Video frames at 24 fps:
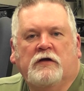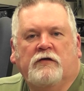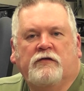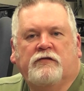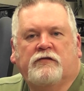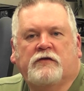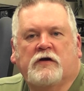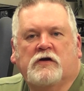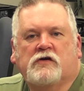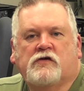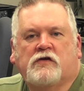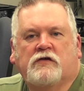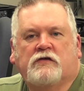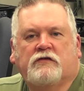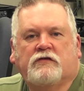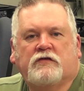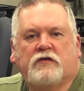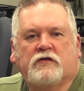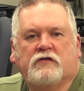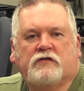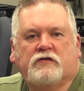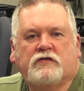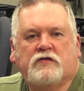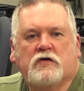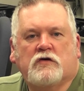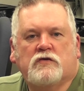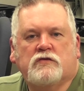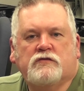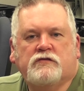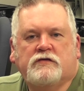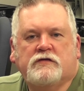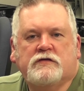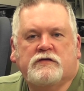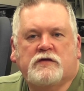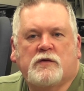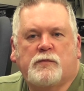such as the
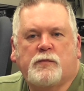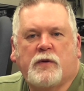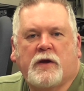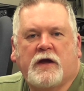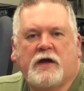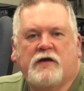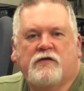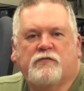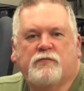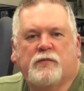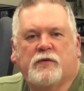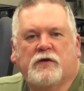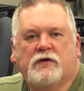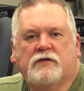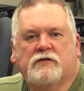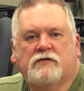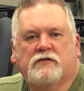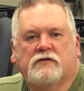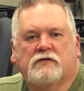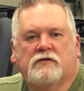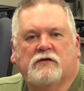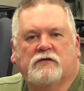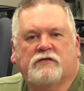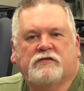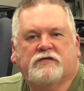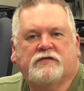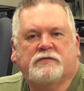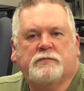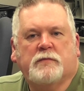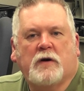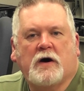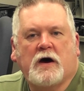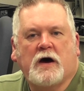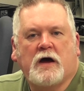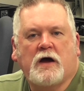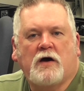stones in the pavement, a
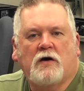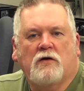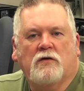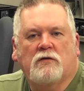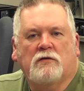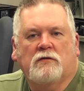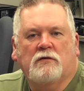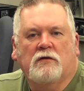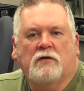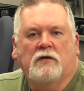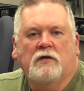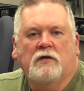smile,